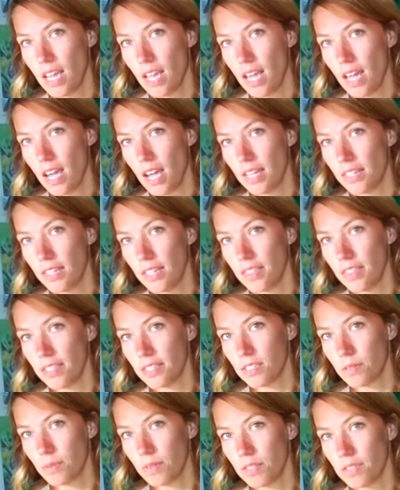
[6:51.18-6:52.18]
and then
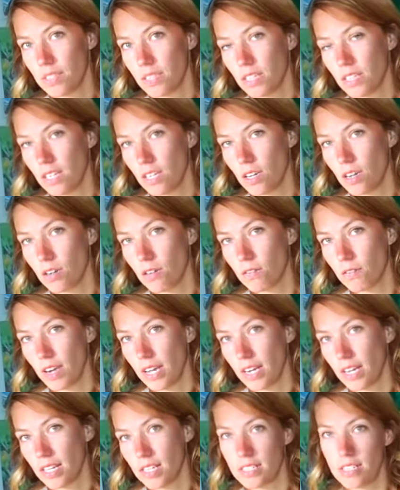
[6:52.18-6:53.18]
this one's gonna go
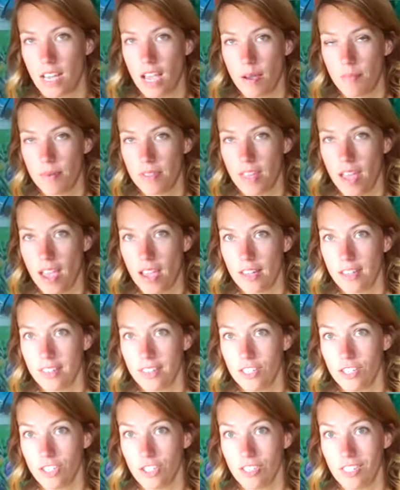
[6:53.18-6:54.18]
right on top of that.
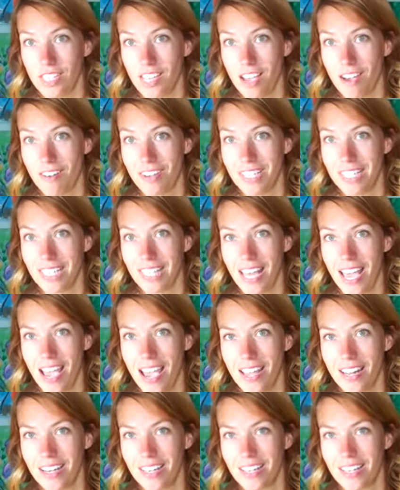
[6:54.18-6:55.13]
Did you see how I did that?